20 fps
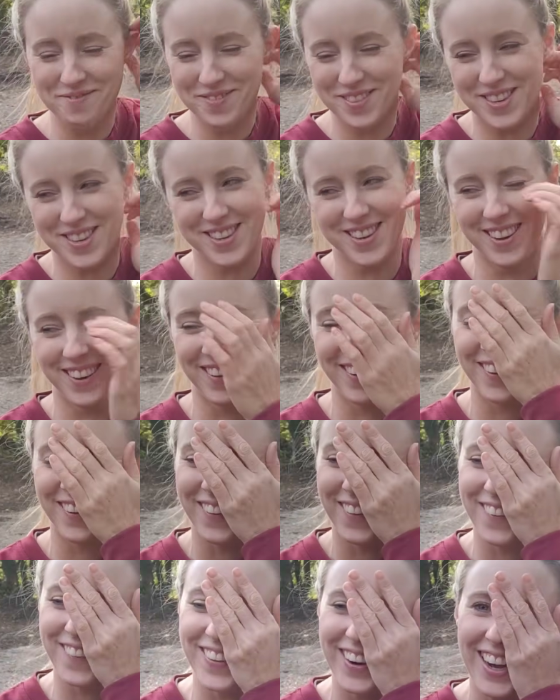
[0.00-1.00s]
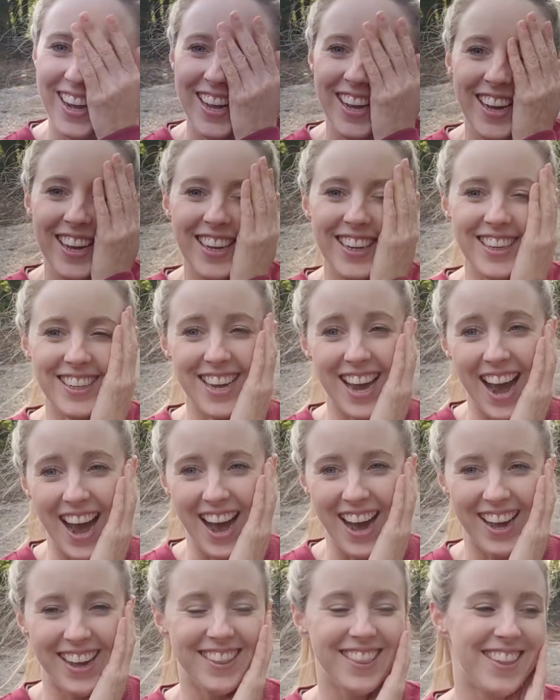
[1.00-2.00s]
So yeah,
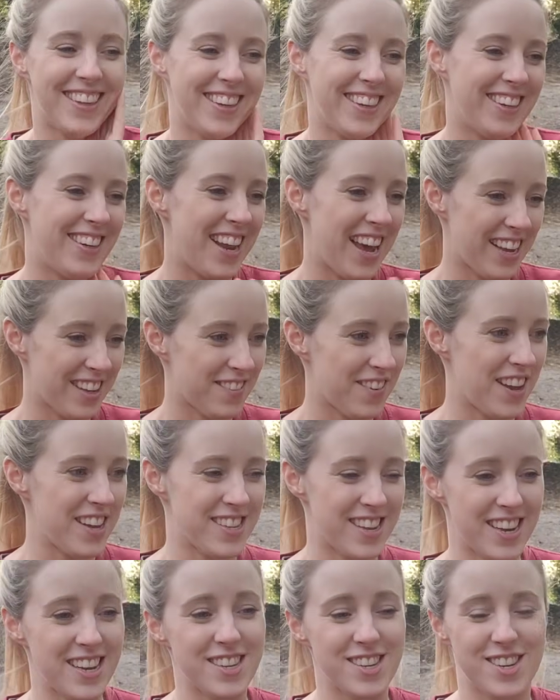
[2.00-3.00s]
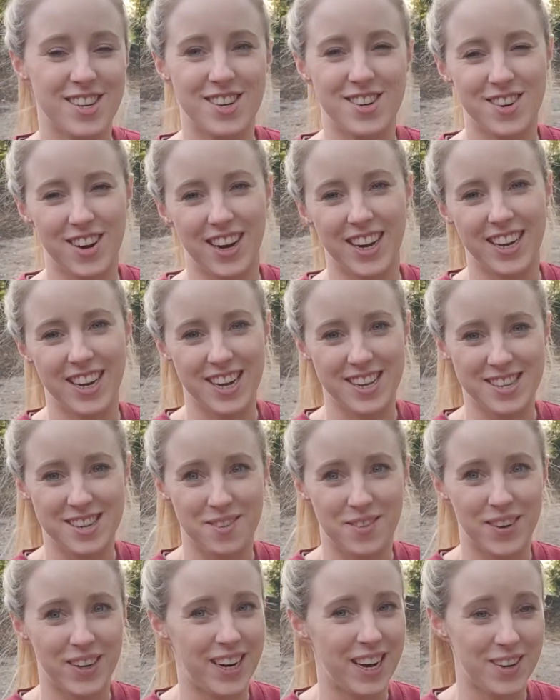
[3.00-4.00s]
the next phase is to try and get
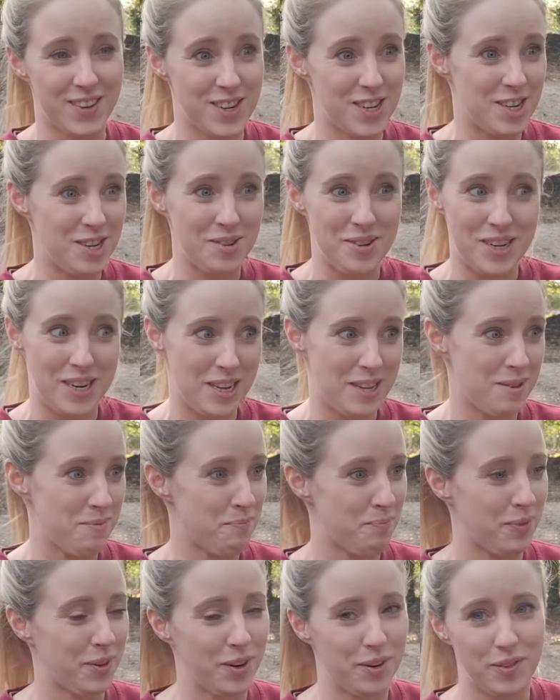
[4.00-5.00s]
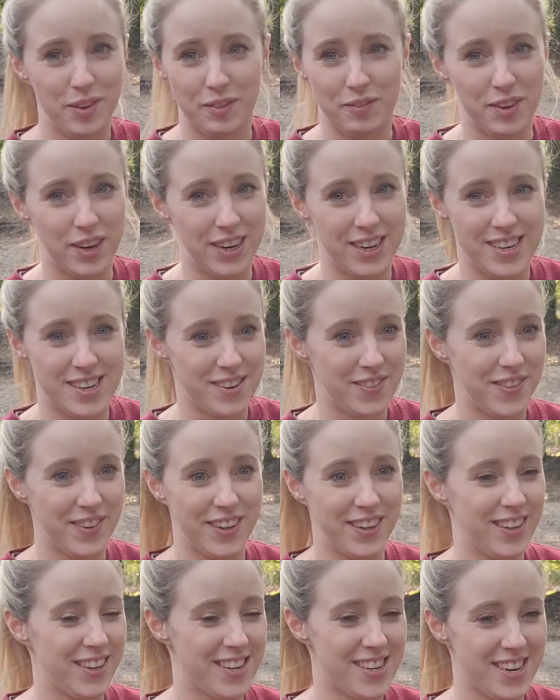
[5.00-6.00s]
someone out to do it. It's proving very
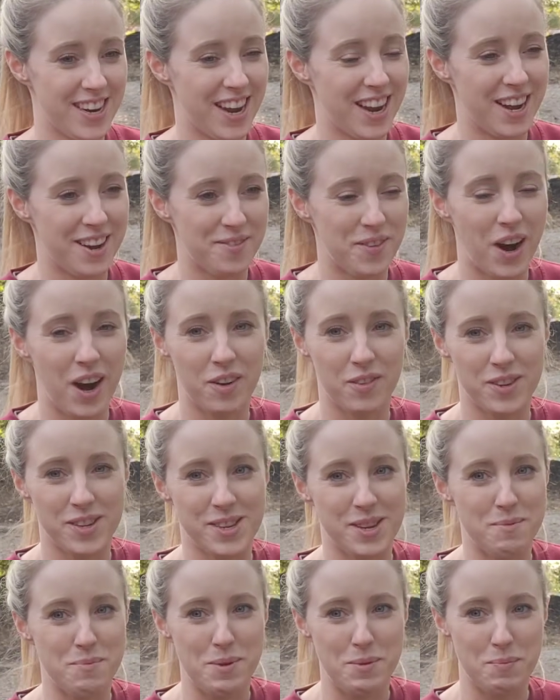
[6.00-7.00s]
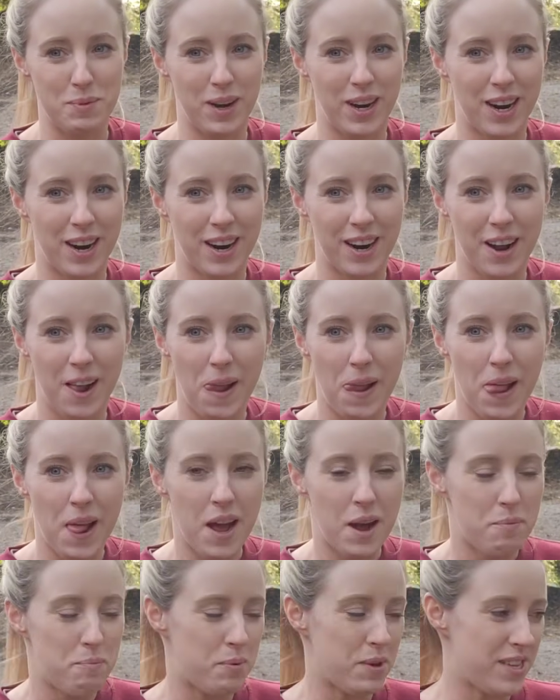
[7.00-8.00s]
difficult. Obviously people are
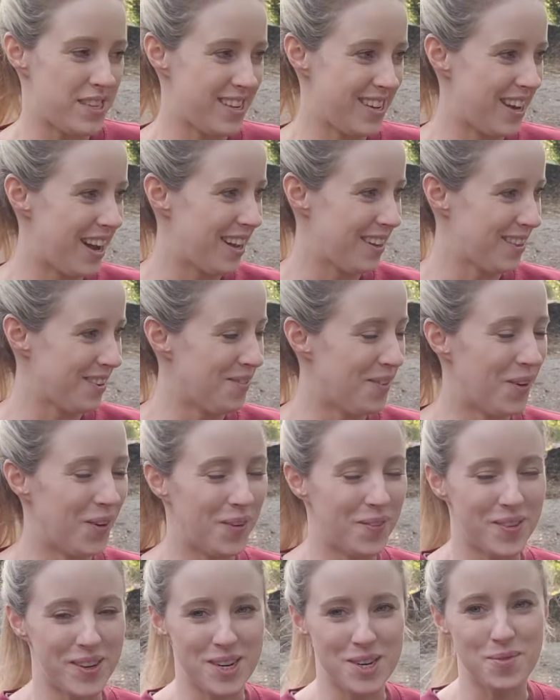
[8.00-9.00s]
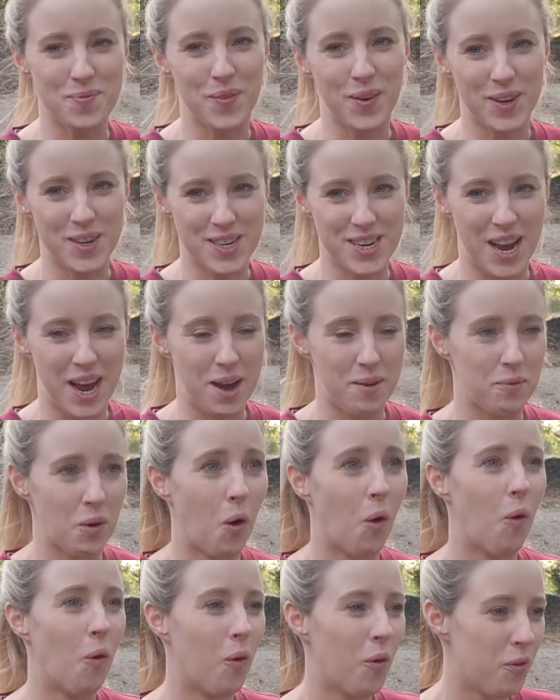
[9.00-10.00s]
busy at the moment, but
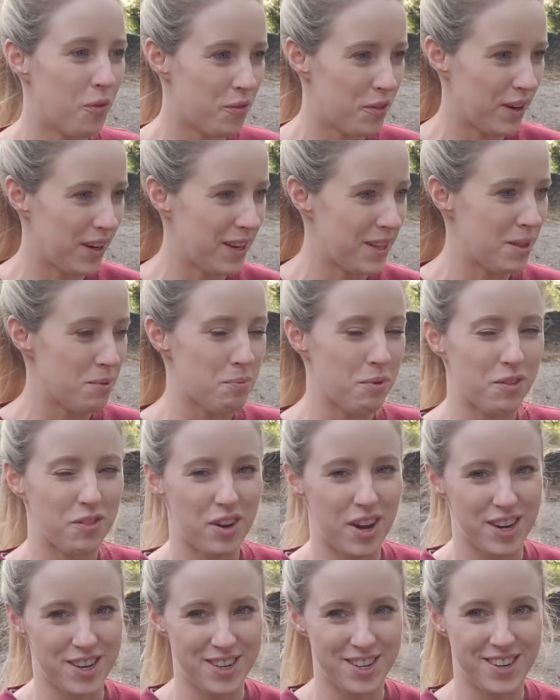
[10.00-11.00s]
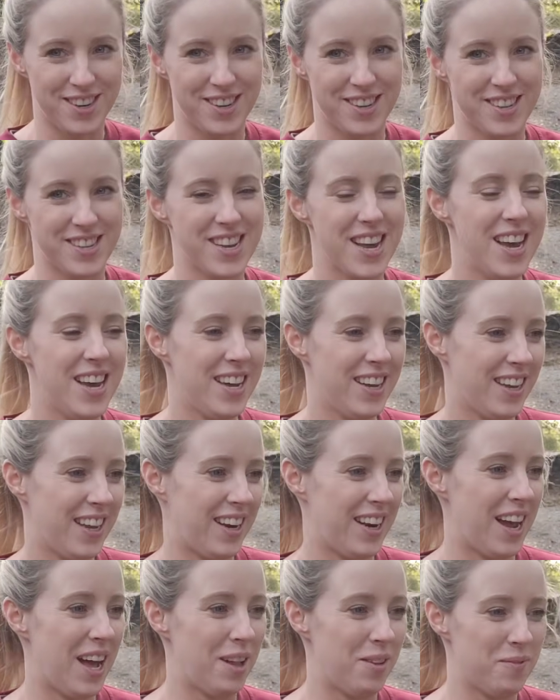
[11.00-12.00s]
hopefully the professionals
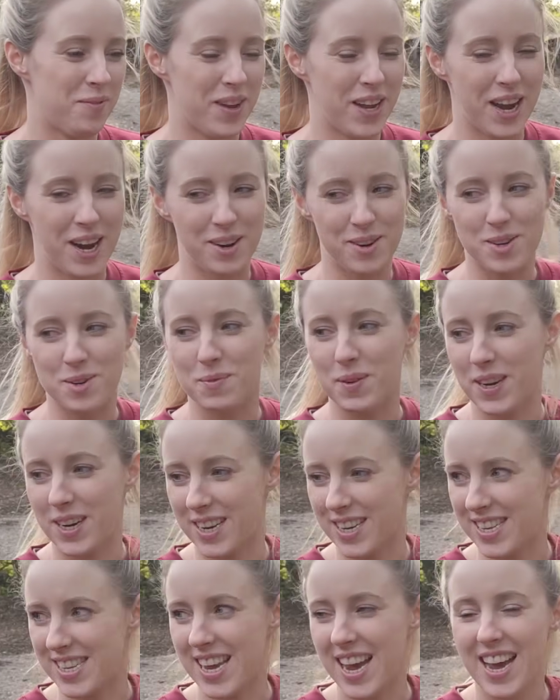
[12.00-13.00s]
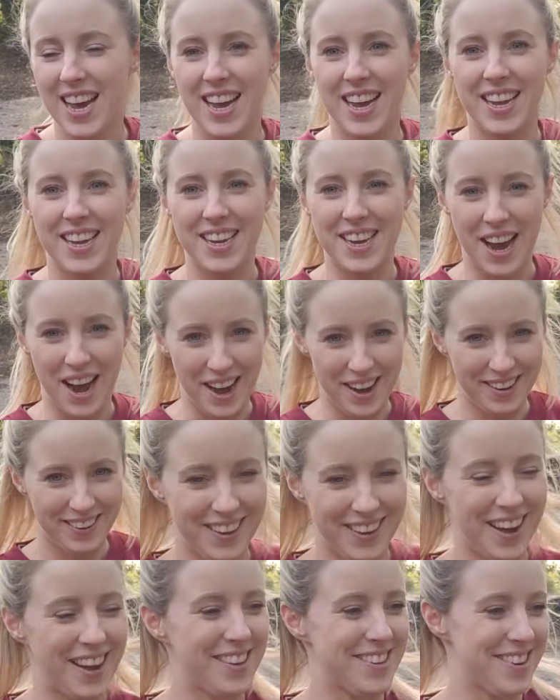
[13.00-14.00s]
can help me out, because yeah,
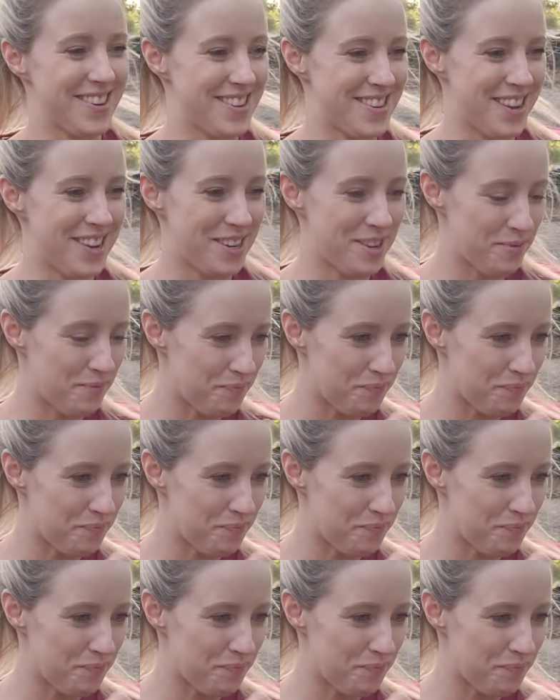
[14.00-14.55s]
as I said,